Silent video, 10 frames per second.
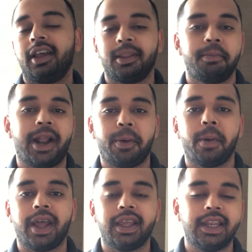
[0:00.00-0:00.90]
The
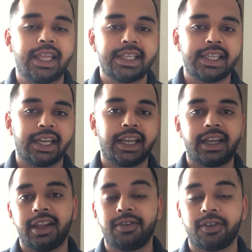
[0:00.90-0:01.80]
bandwagon is in
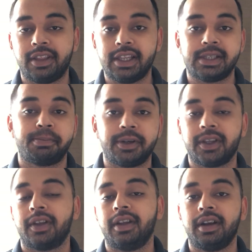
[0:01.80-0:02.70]
Italy for this
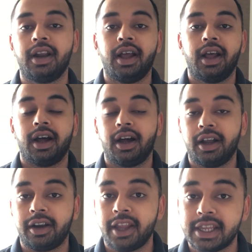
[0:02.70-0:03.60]
particular
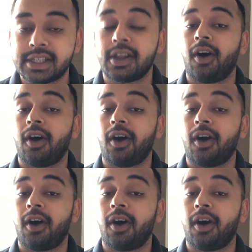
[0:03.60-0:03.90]
race.